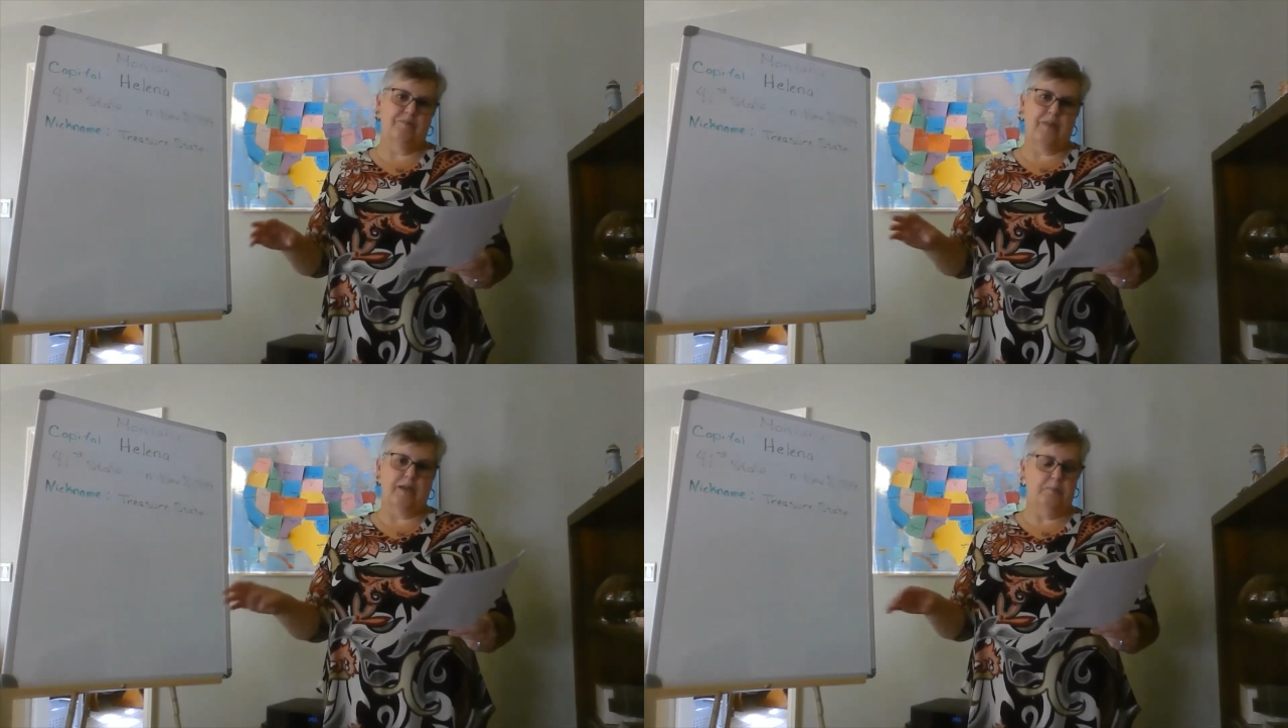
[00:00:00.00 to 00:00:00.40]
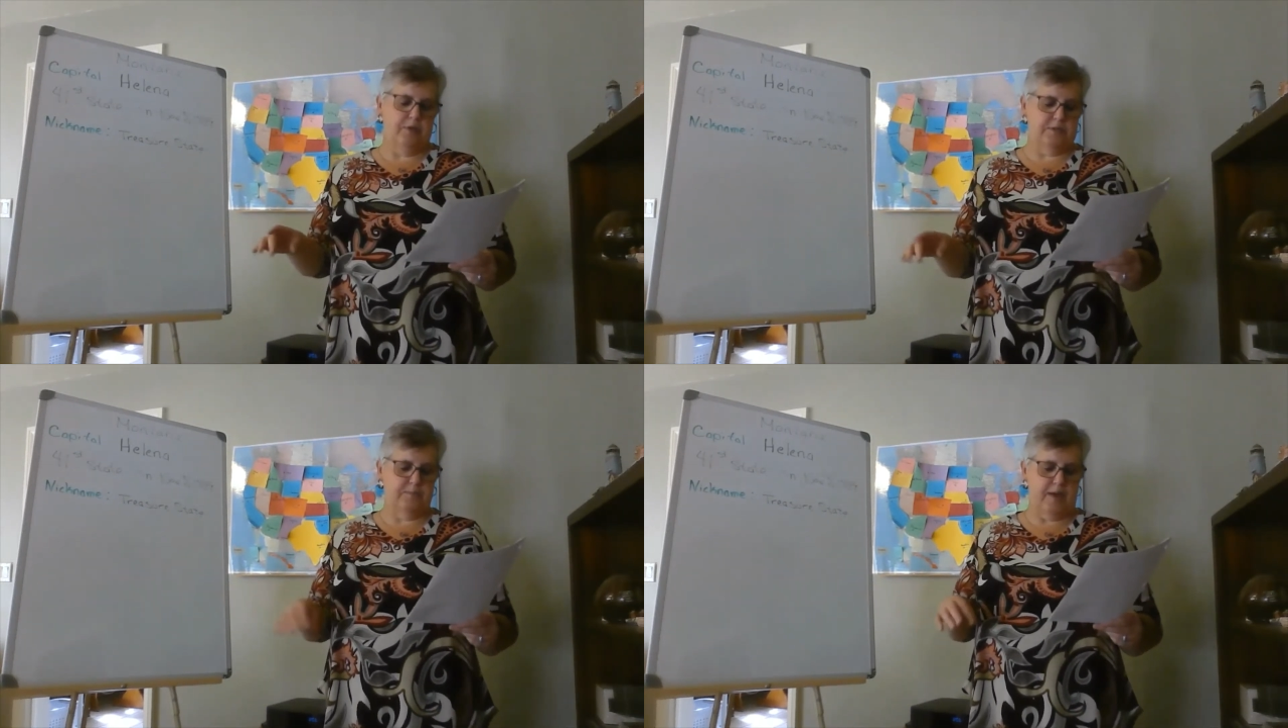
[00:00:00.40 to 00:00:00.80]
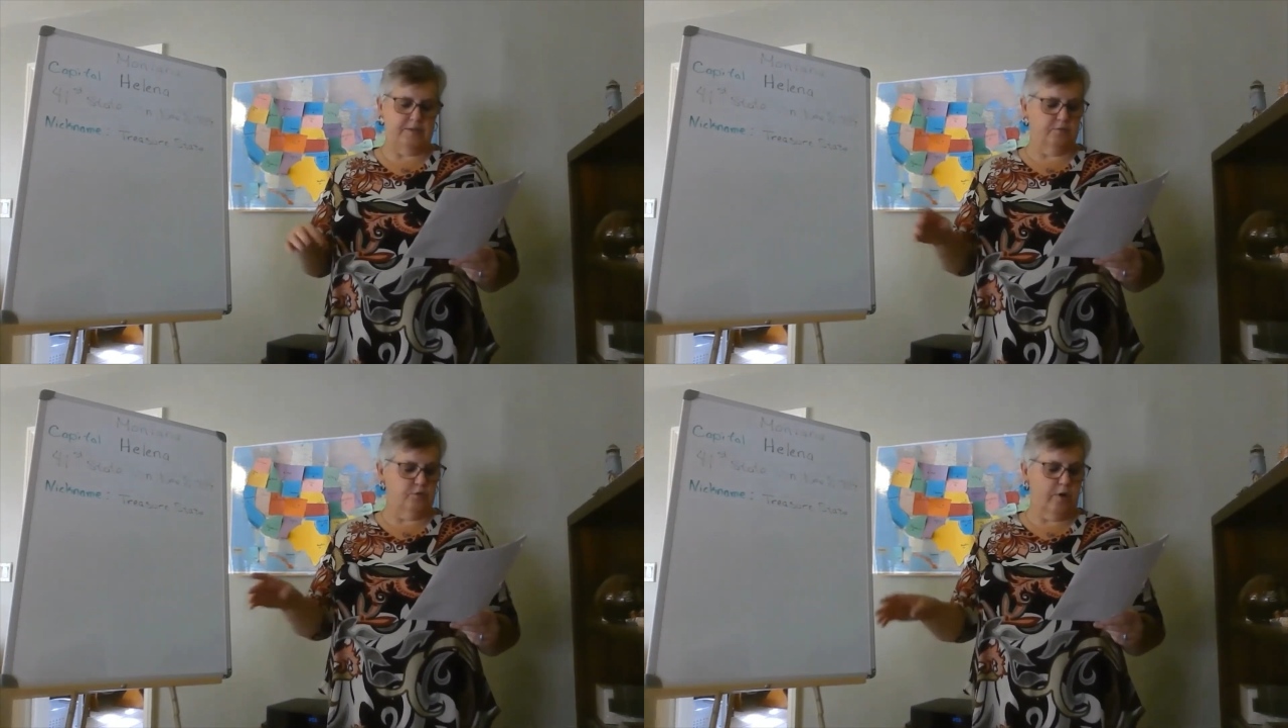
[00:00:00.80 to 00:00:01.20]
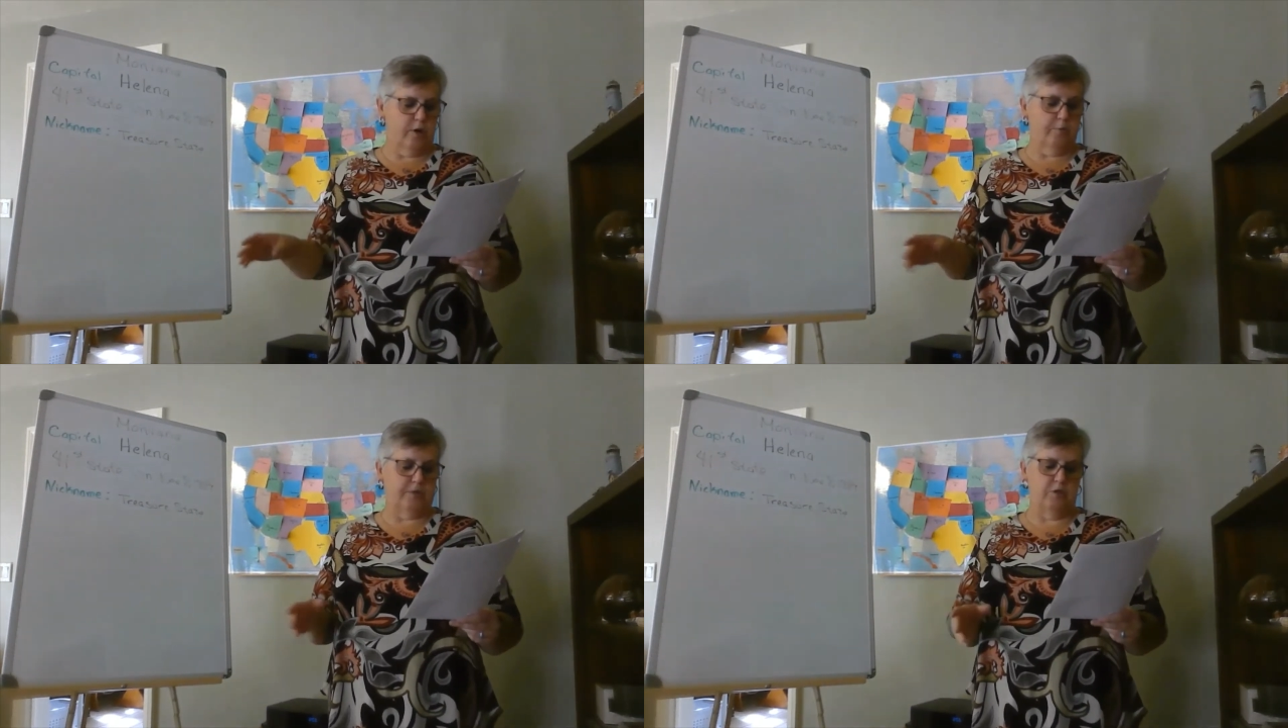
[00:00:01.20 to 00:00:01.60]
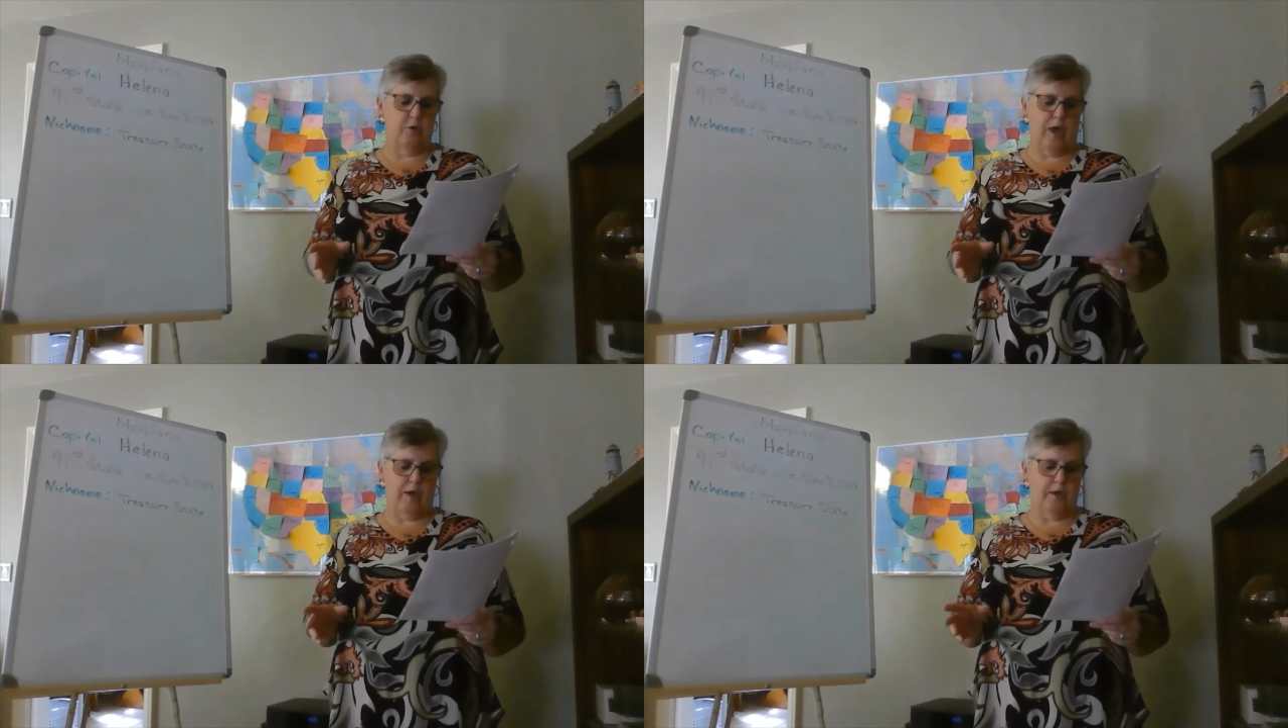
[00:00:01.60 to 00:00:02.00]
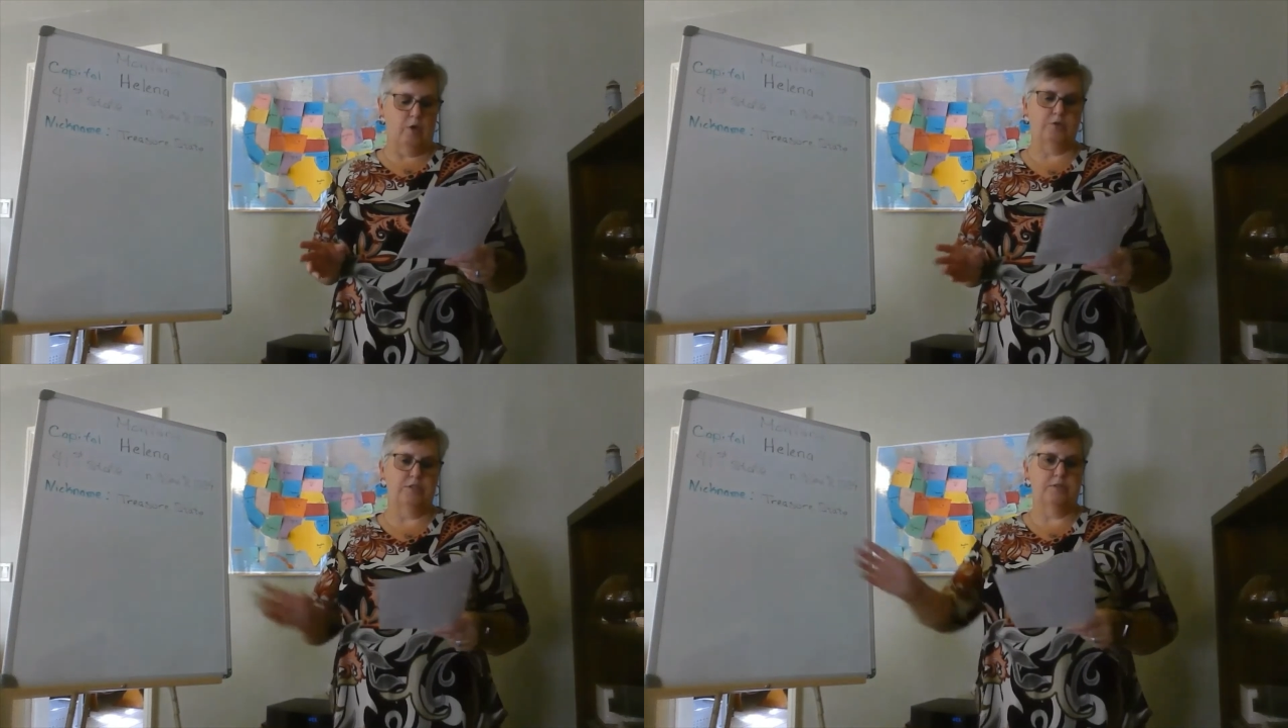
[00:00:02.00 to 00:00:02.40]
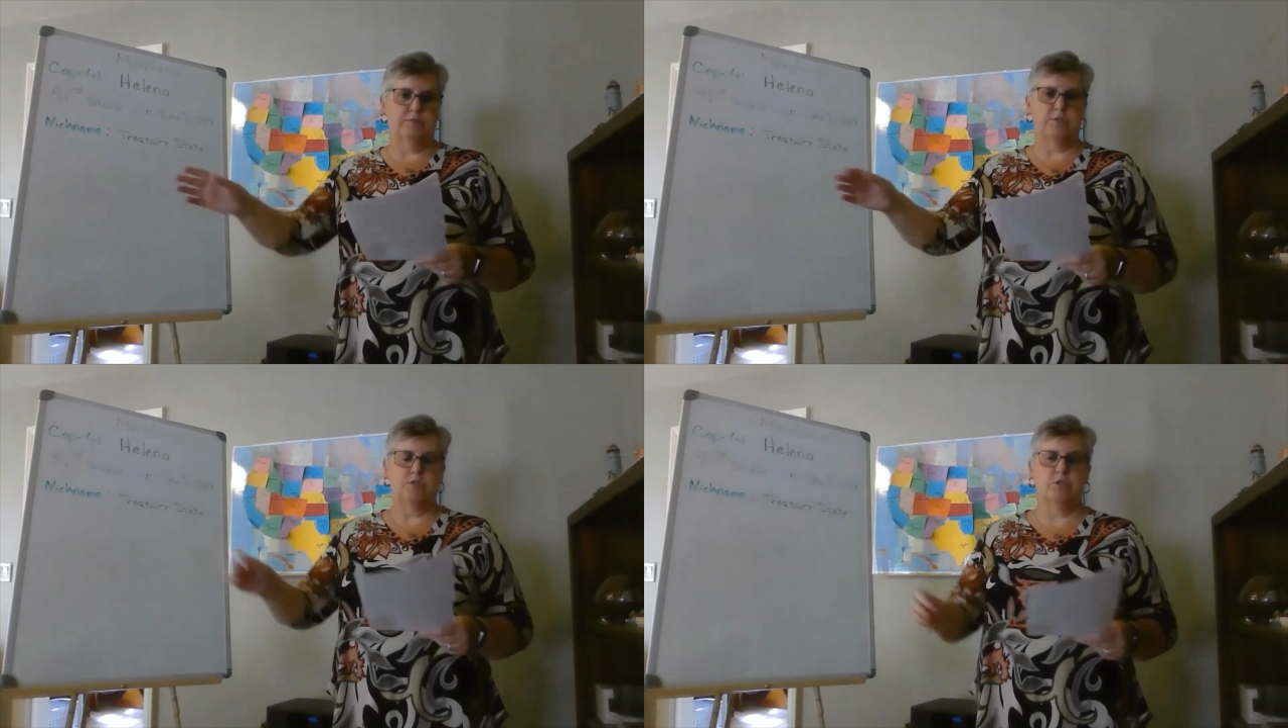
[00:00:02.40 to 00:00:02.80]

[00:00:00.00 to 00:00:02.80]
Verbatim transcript: 90 plus miles of trail that you hike go to different